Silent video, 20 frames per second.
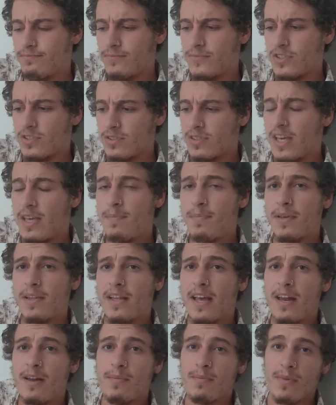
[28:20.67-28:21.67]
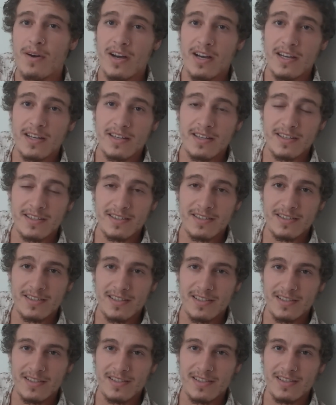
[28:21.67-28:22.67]
so keeping that in mind,
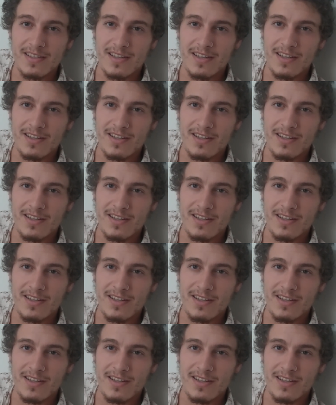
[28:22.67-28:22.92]
it's